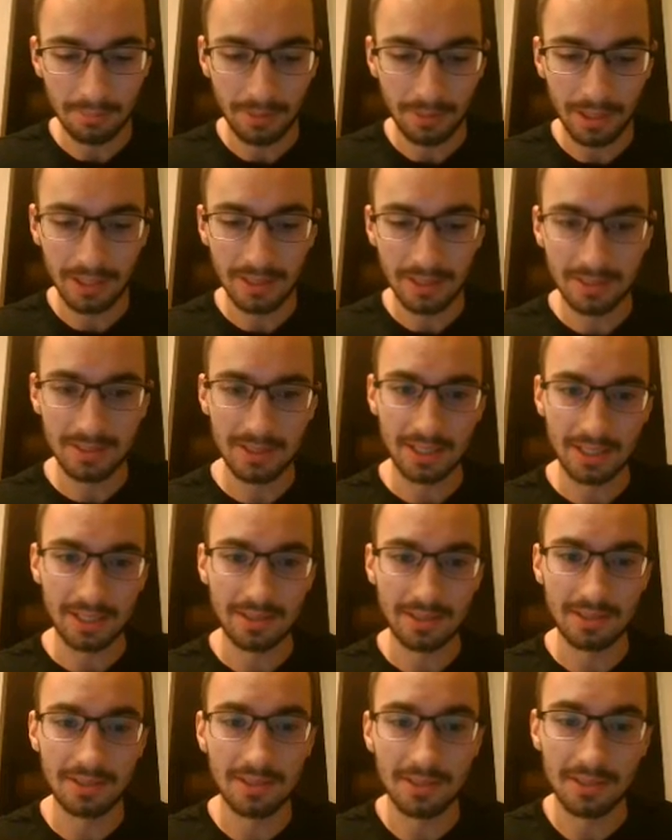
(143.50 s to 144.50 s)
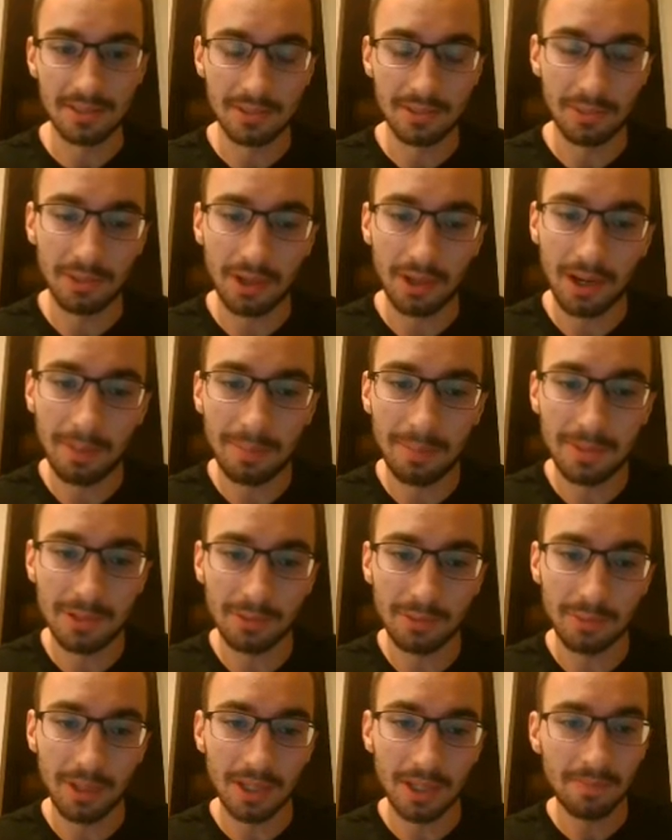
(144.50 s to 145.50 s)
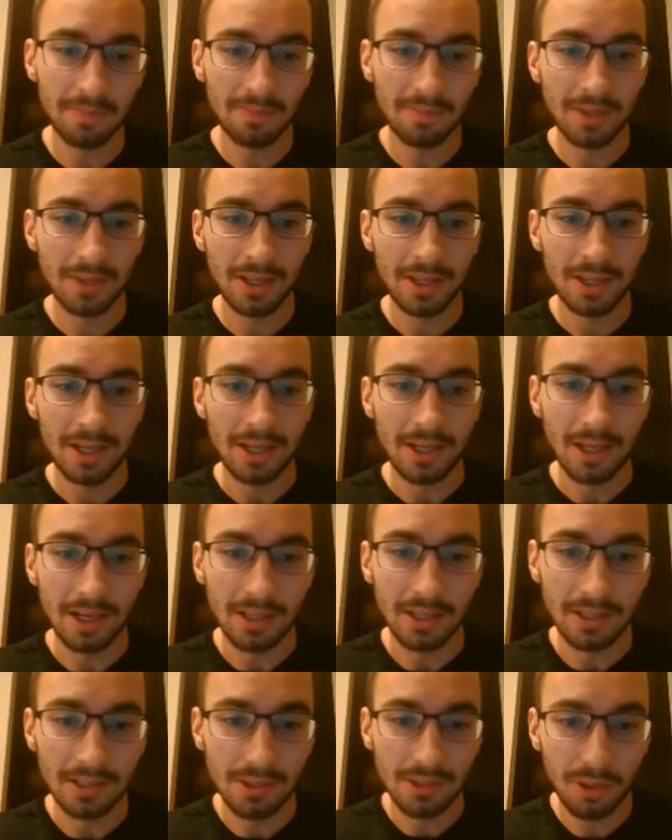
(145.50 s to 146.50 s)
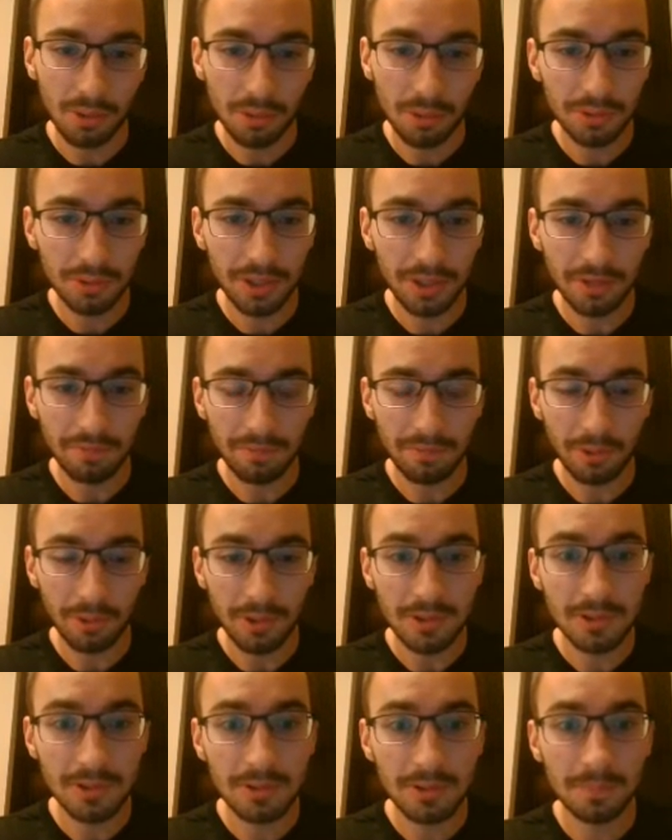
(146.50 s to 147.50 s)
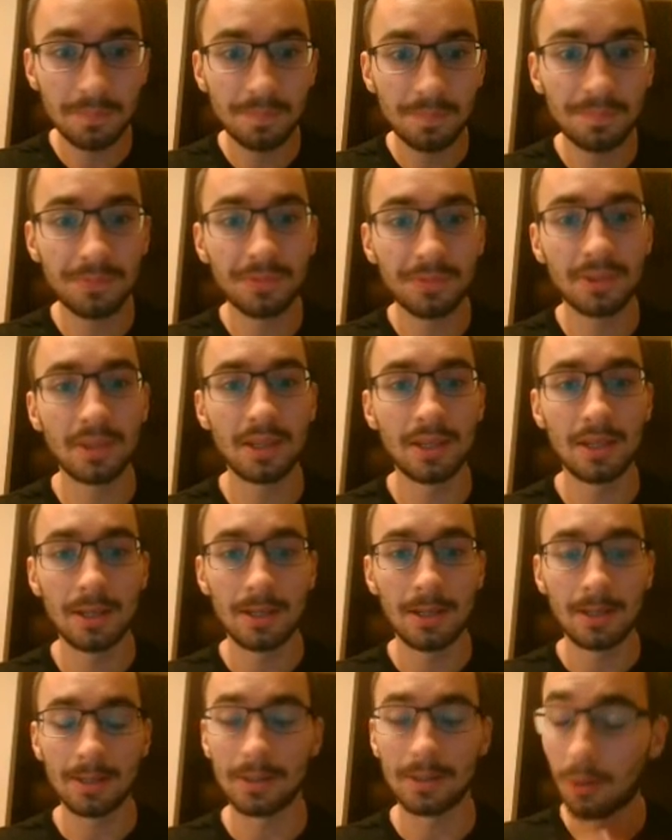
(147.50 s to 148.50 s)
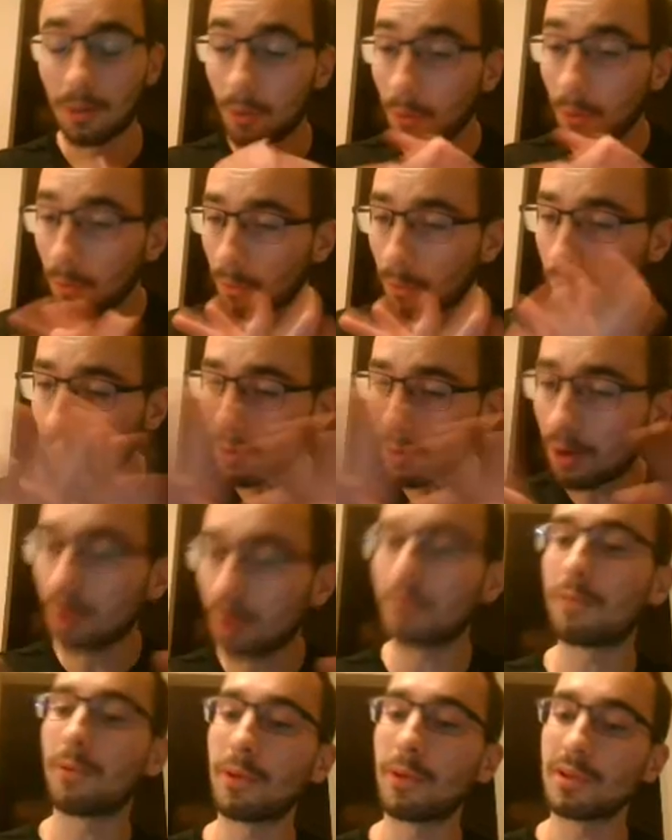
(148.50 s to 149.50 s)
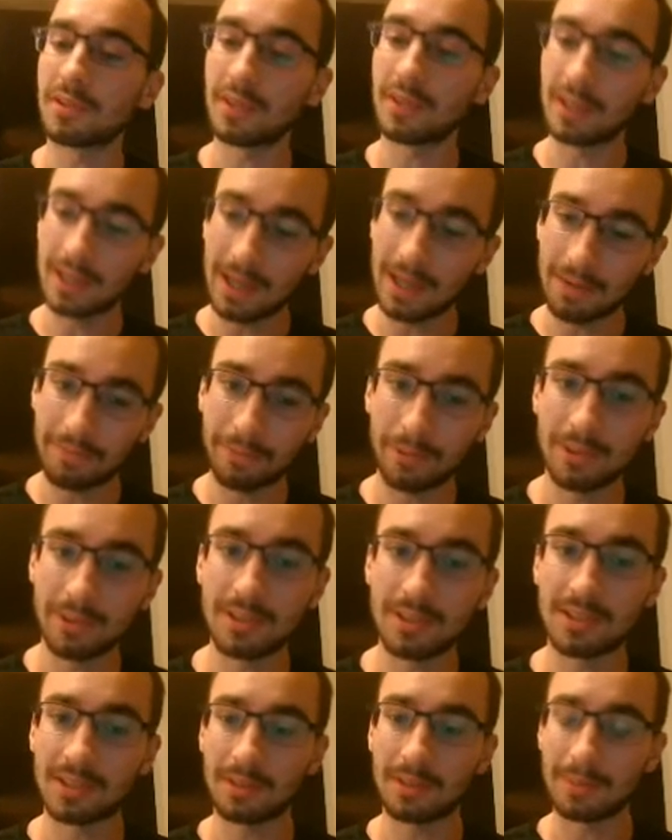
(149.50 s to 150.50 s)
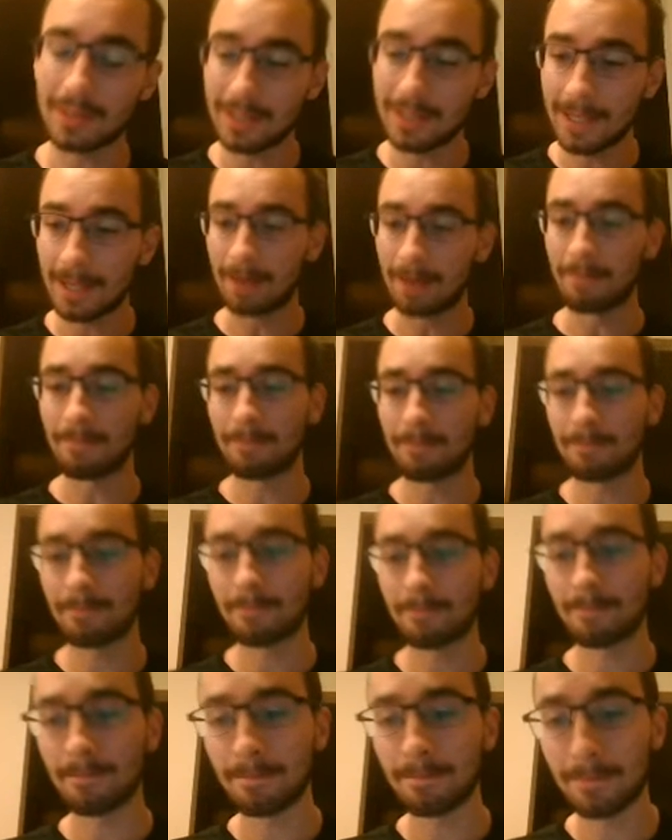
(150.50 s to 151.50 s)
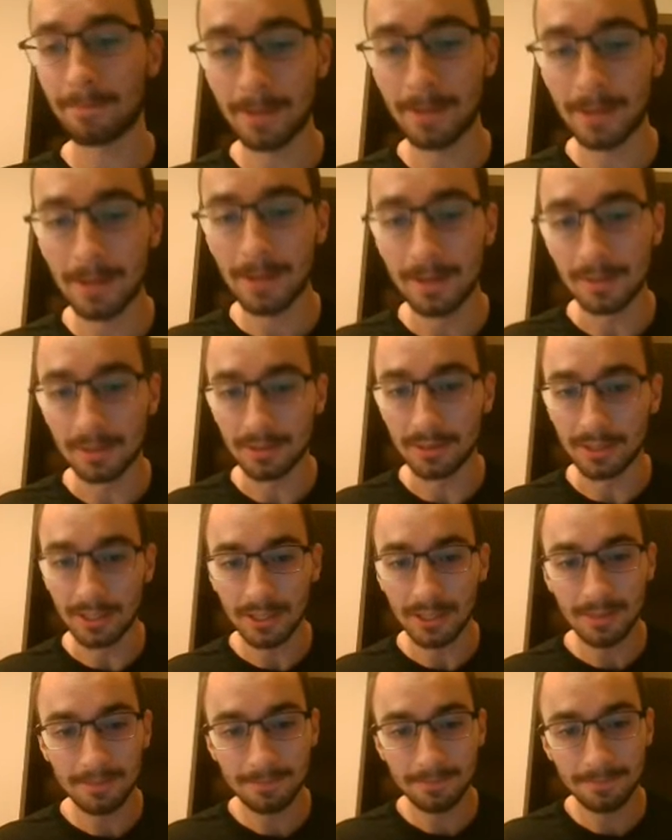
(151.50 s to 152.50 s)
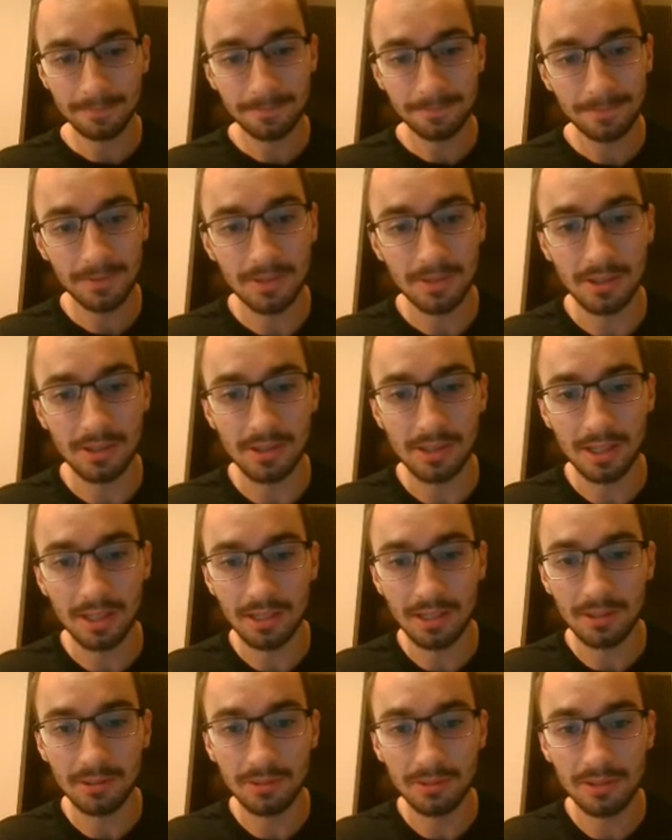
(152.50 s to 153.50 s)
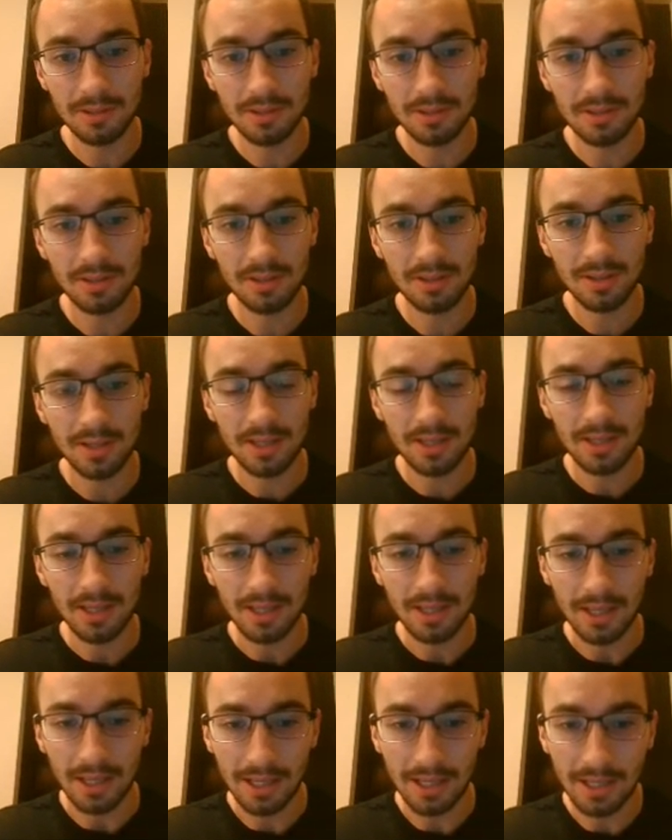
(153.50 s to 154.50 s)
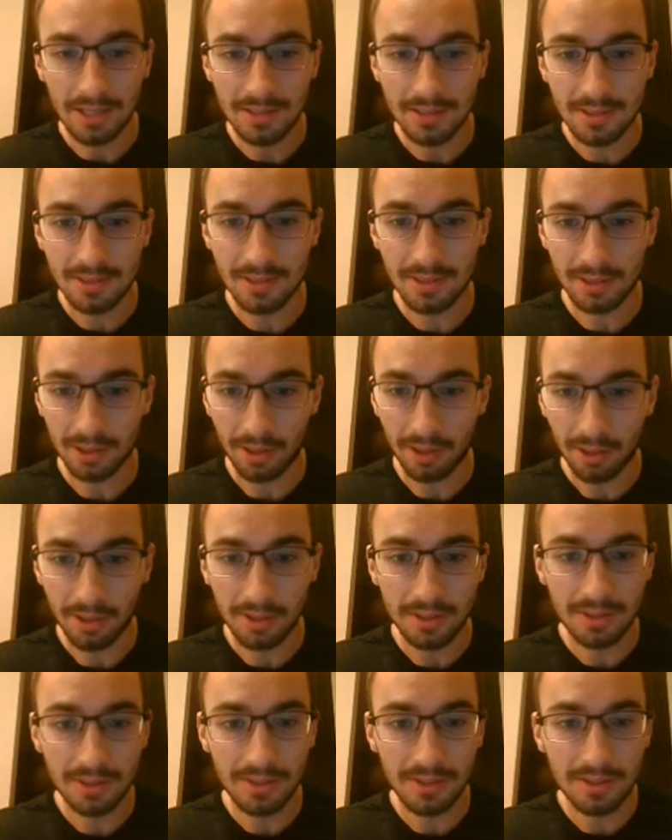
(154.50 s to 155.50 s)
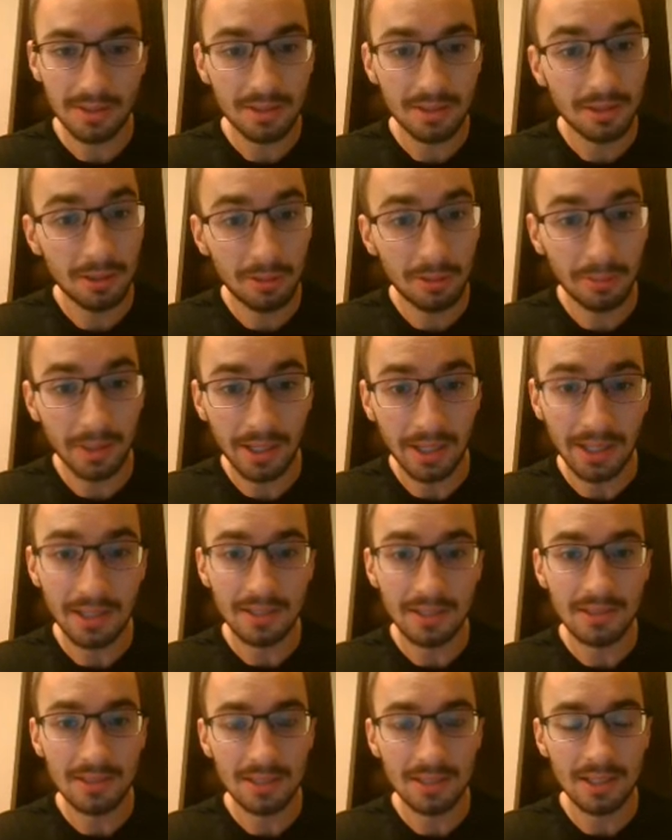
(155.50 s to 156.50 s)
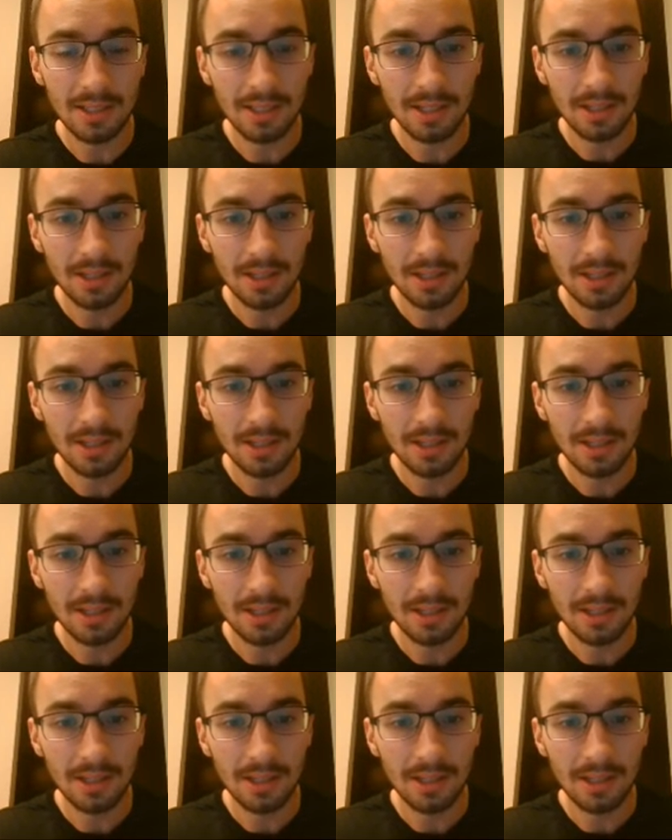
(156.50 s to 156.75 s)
minus 6, since it's going the opposite way, and the total net force, the overall force and the net force is going to be 10. Okay, so 10 newtons, and since the cart still weighs